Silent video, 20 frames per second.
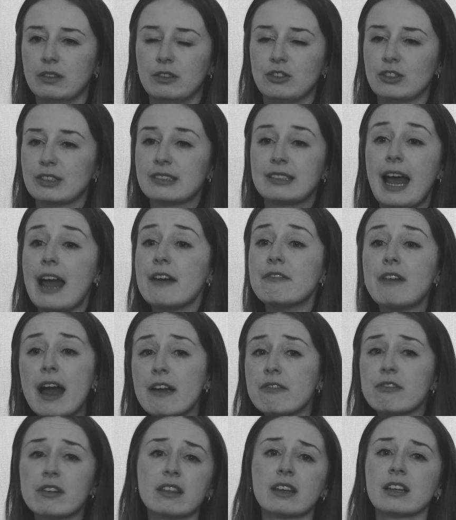just ev-
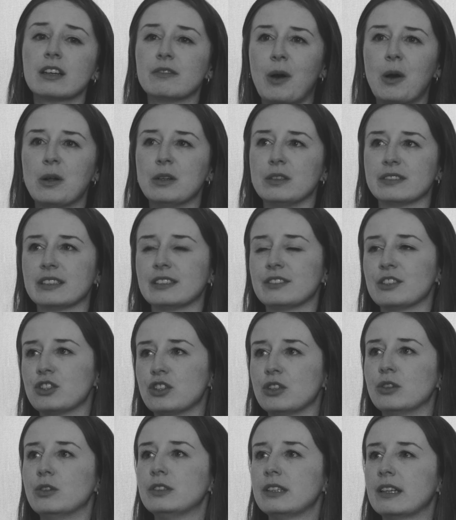everything evolves as it
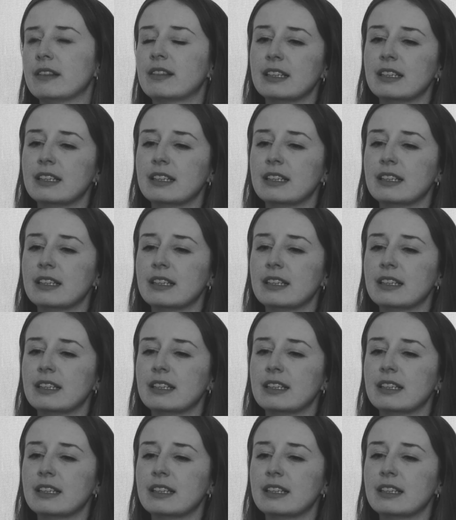should.